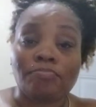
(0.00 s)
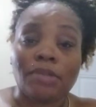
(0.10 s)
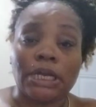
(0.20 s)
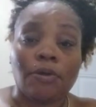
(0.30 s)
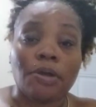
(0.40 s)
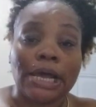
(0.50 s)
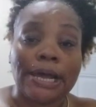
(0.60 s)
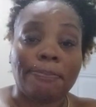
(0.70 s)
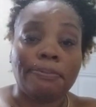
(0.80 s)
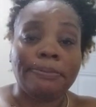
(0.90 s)
I don't know how
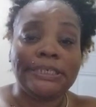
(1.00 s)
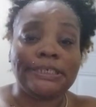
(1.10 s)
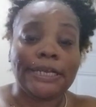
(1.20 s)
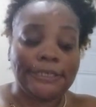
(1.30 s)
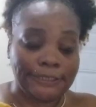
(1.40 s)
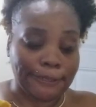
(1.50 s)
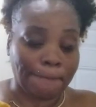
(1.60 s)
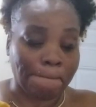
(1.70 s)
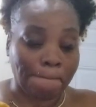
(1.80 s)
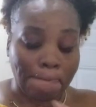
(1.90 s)
Applebee's tastes,